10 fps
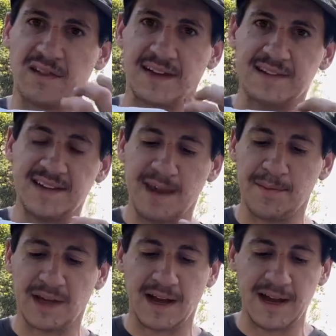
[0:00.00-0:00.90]
like
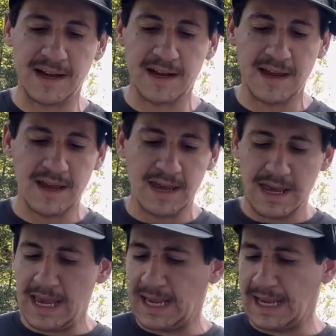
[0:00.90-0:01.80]
taping height,
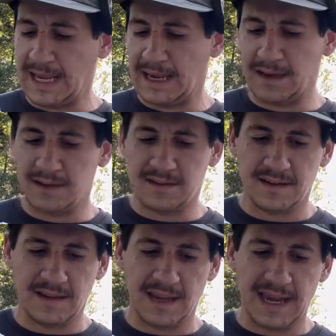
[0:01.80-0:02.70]
and
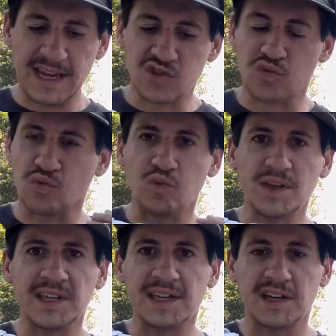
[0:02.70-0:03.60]
it's
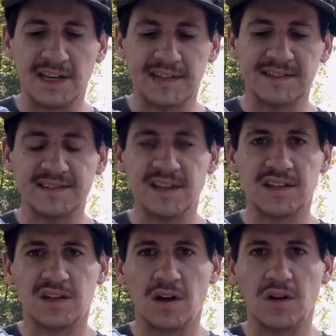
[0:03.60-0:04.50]
really good.
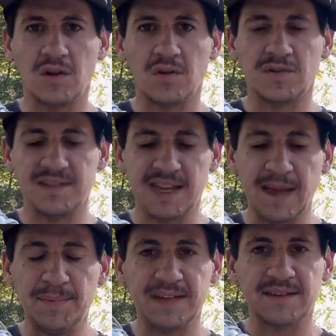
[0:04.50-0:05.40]
The
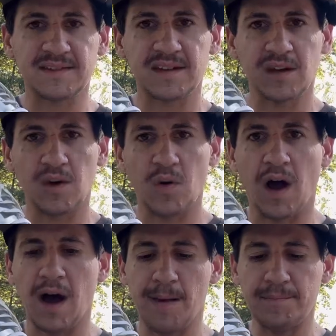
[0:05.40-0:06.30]
taping doesn't go
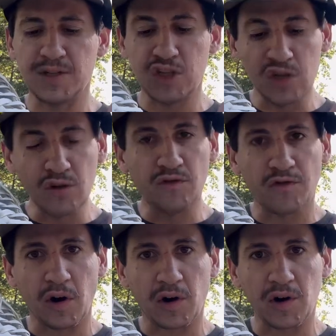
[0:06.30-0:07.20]
up too
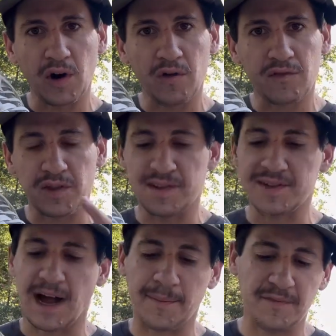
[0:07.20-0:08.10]
far over the
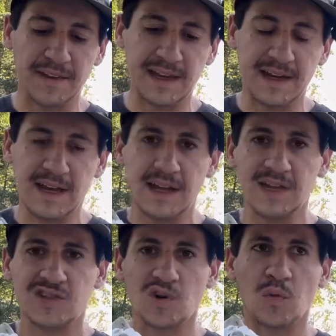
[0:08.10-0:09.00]
top of it
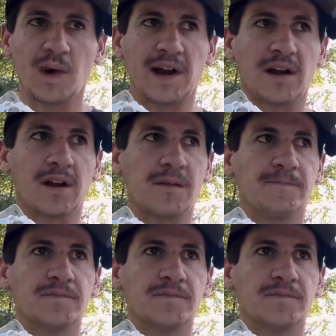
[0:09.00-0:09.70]
to where